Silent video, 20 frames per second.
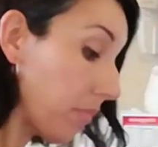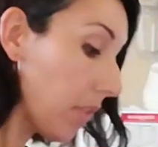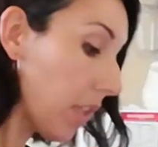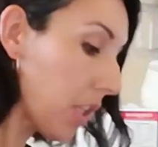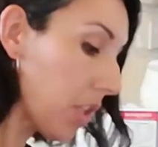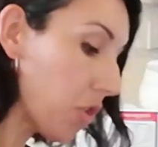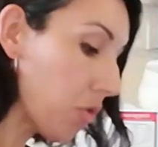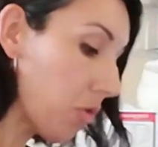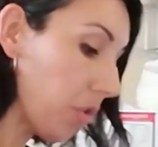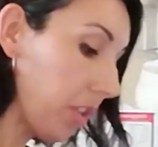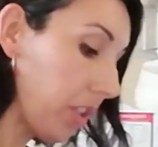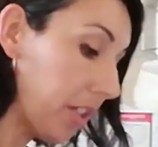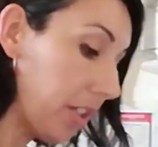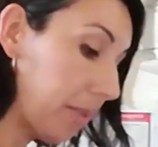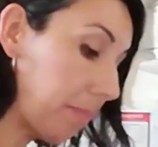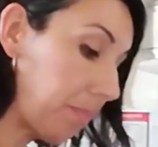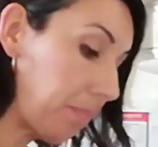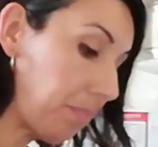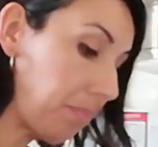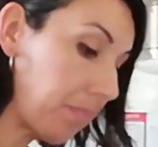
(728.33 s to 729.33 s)
It's really
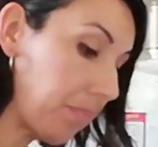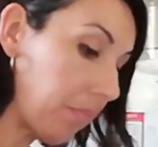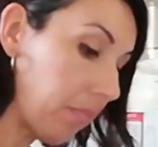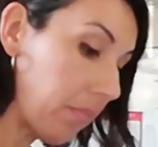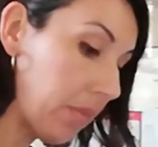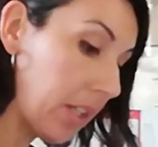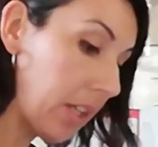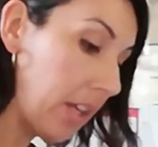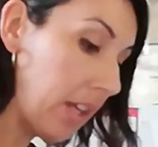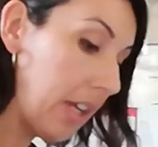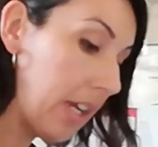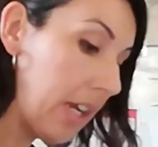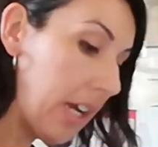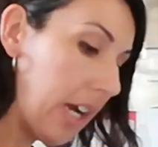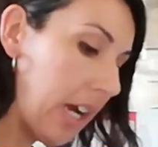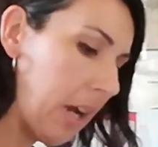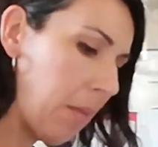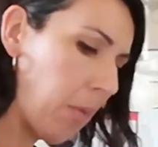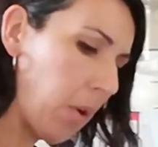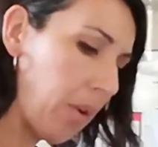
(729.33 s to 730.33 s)
good.
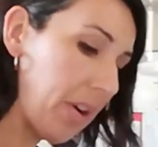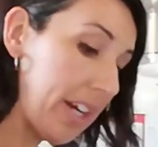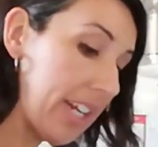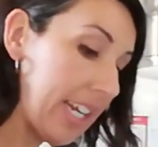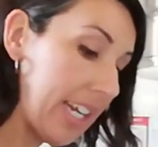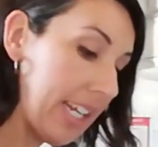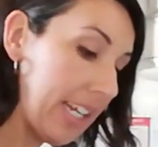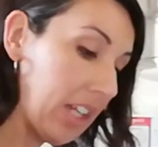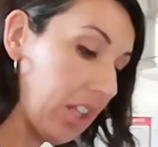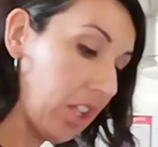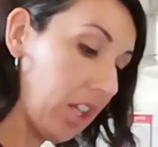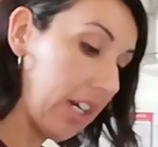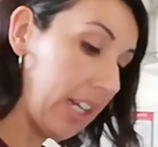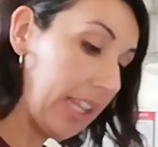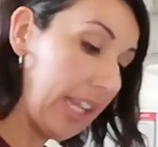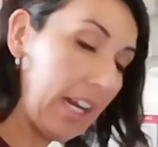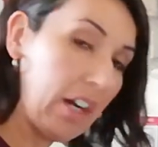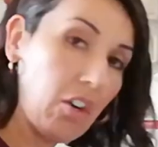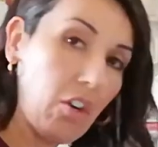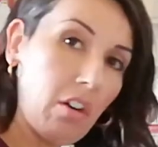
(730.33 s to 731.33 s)
I'm already getting a lot of
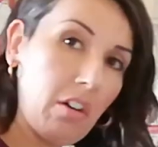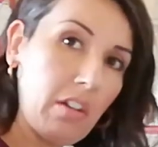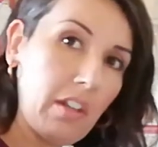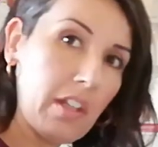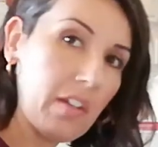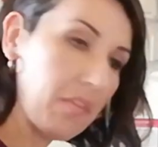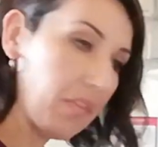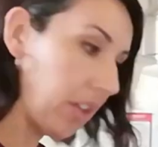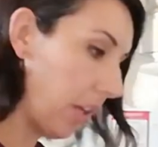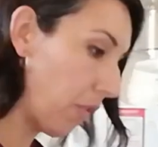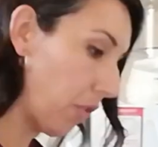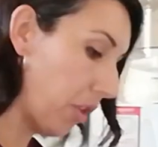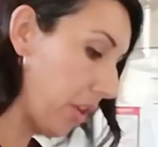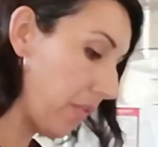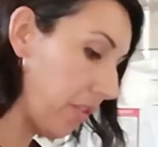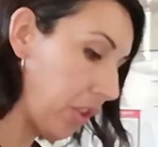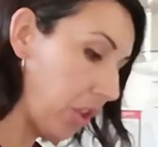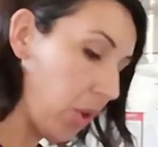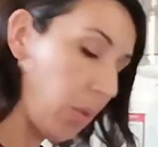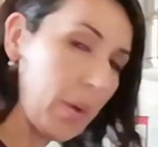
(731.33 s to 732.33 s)
that garlic flavor,
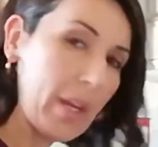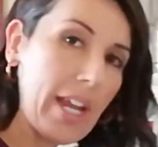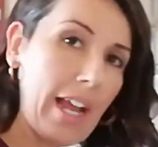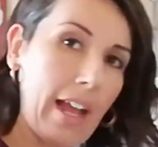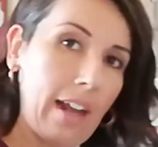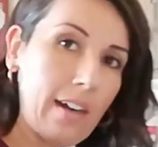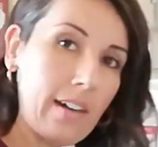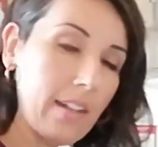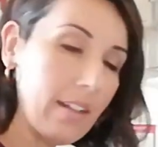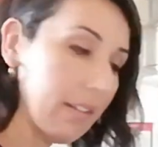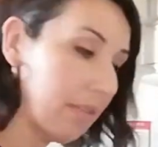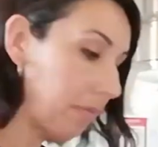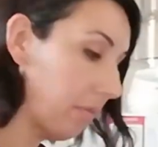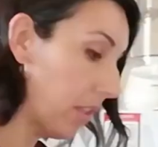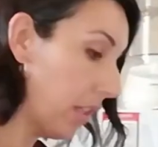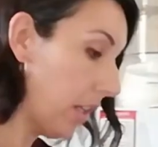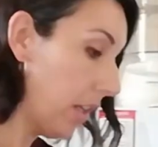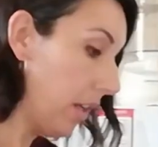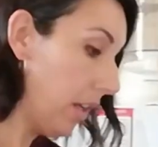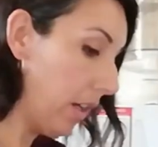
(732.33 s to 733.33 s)
even though we added
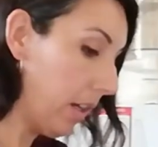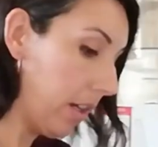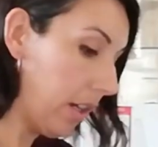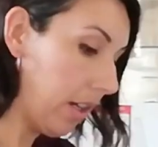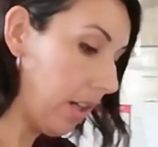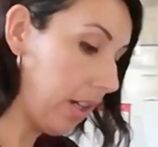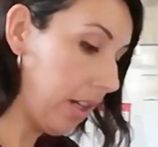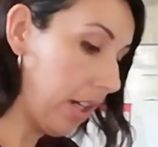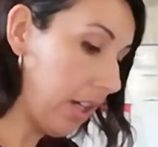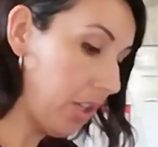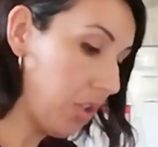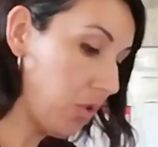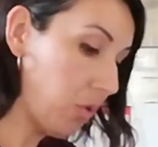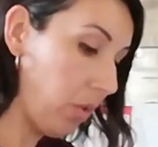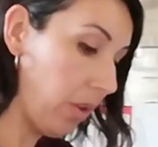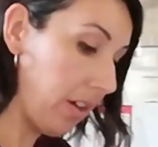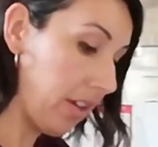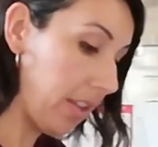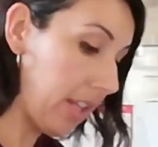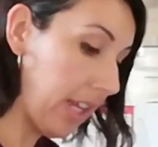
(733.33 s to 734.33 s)
it
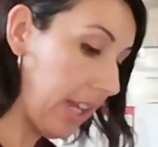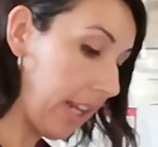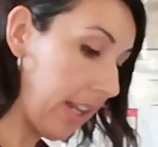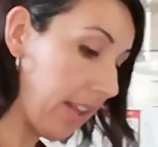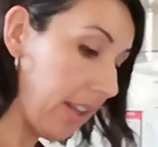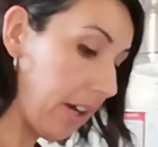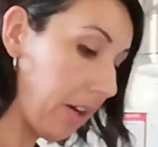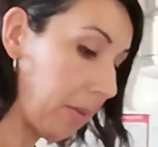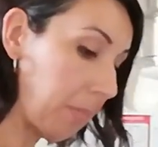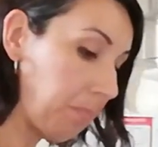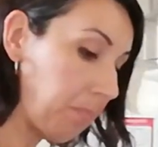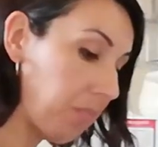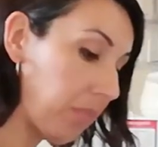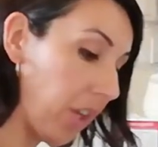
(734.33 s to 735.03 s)
toward the end there.